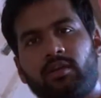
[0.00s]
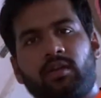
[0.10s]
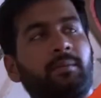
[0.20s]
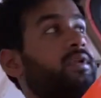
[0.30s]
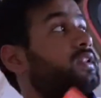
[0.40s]

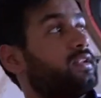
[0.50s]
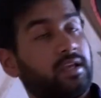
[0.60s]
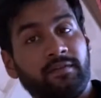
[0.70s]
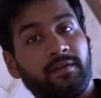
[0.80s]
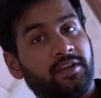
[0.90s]
I mean,
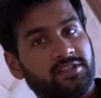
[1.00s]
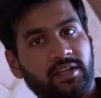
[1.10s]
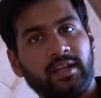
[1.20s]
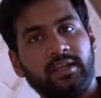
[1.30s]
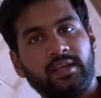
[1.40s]
if it is
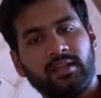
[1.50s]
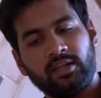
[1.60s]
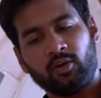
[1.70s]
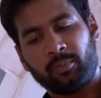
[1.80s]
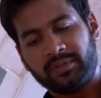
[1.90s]
raining
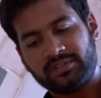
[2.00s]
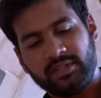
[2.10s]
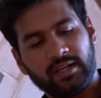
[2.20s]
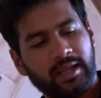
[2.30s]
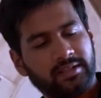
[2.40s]
in the open
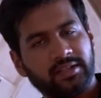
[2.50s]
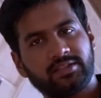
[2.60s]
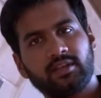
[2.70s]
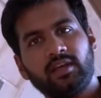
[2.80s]
sea like this,